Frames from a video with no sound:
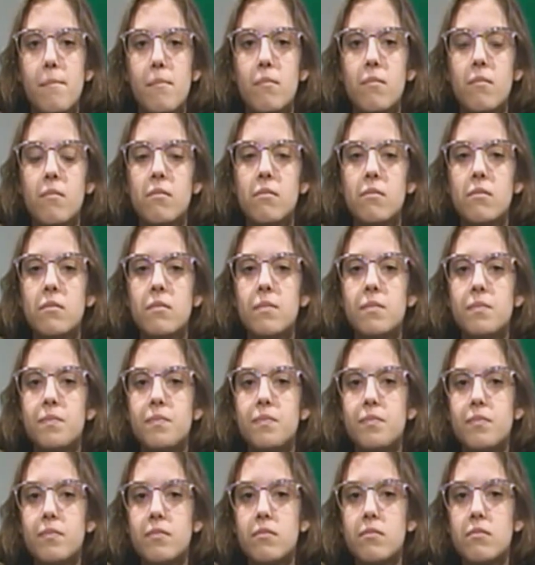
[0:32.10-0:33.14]

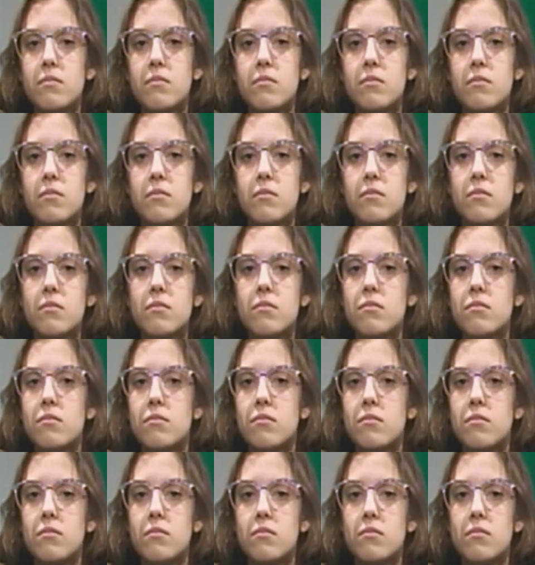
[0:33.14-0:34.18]

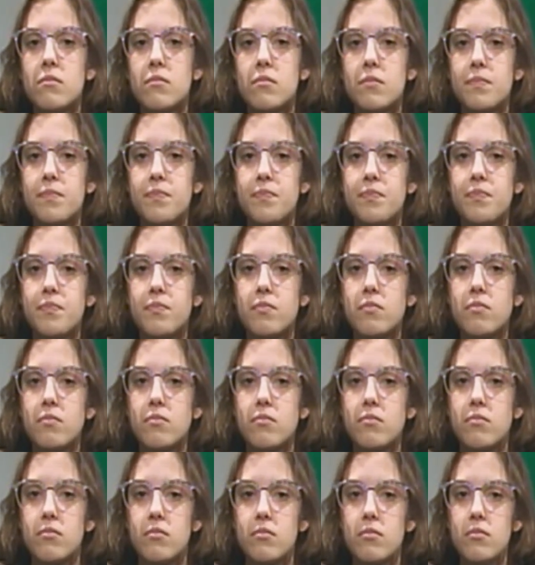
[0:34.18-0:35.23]

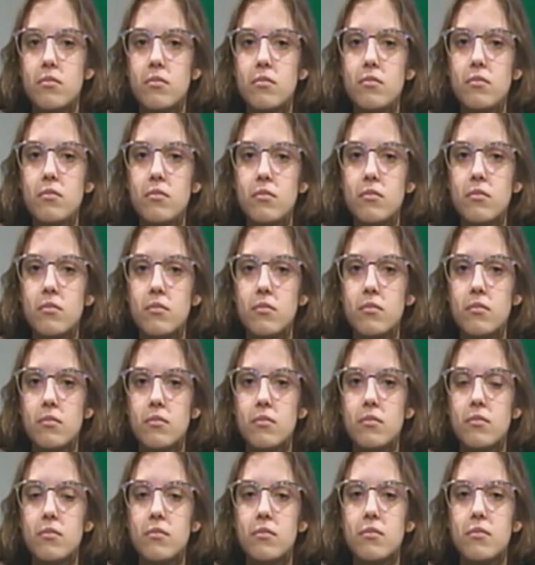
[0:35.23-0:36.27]

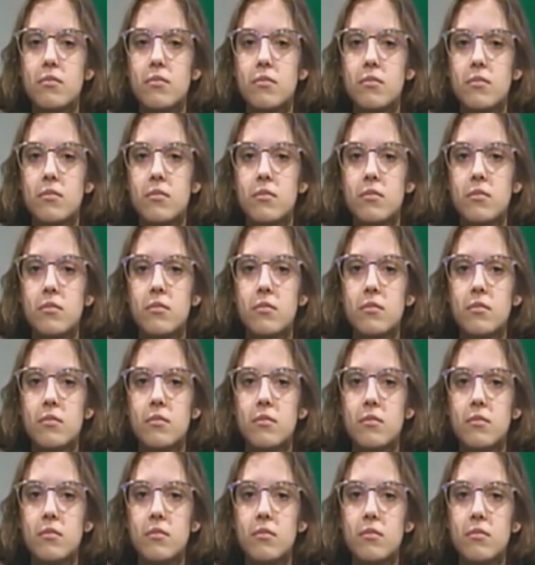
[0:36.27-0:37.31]

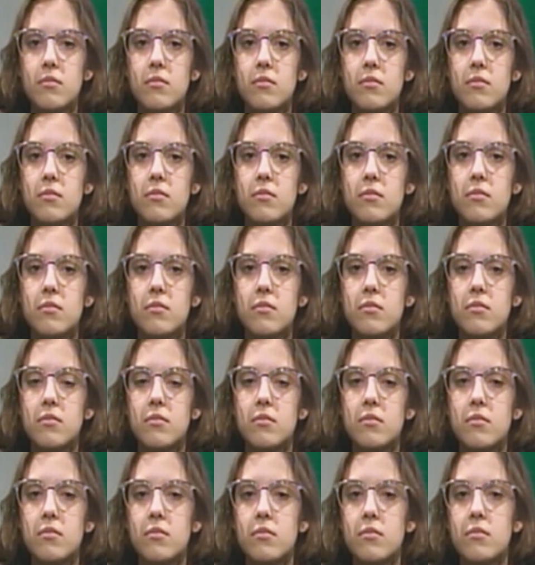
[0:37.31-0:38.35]

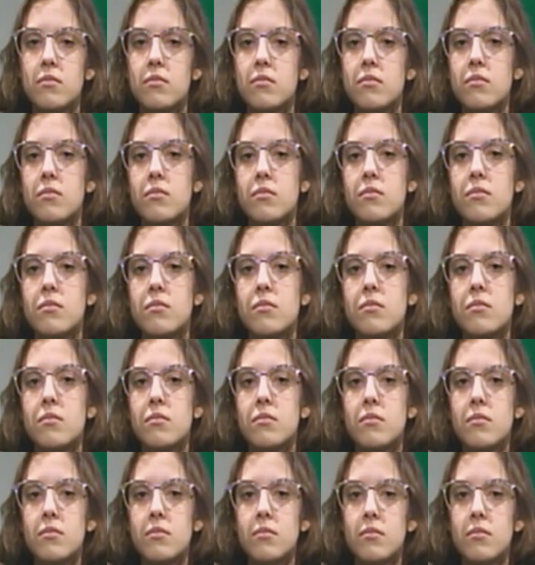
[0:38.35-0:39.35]
[no speech]